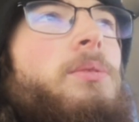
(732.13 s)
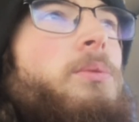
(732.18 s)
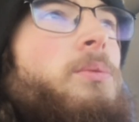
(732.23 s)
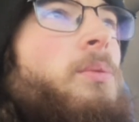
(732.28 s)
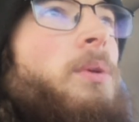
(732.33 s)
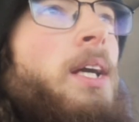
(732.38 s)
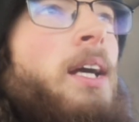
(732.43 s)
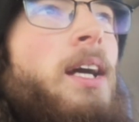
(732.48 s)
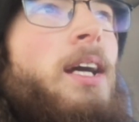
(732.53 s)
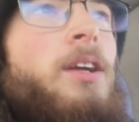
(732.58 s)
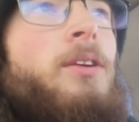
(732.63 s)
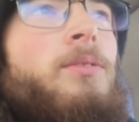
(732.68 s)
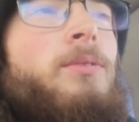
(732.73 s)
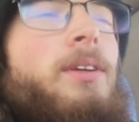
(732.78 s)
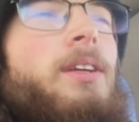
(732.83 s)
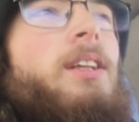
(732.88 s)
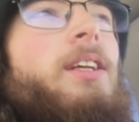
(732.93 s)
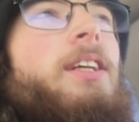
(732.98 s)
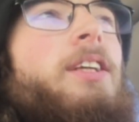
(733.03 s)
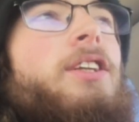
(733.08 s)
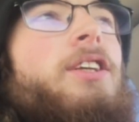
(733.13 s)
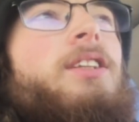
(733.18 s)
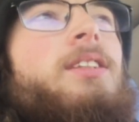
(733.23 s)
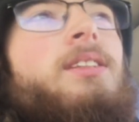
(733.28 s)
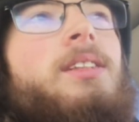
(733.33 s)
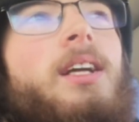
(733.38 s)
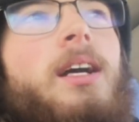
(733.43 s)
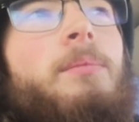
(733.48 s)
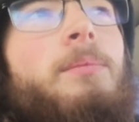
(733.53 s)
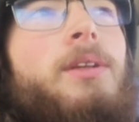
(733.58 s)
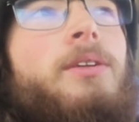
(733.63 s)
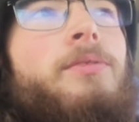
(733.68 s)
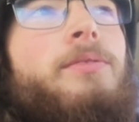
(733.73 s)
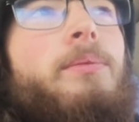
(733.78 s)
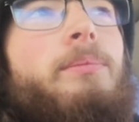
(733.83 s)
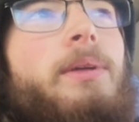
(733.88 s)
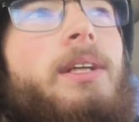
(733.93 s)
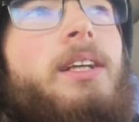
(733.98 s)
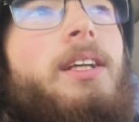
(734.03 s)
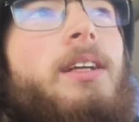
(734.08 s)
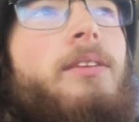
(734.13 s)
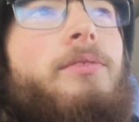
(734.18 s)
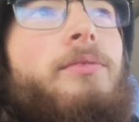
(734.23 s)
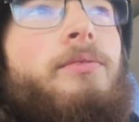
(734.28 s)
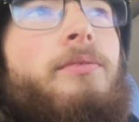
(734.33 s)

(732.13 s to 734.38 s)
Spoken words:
We had a really good summer for being a,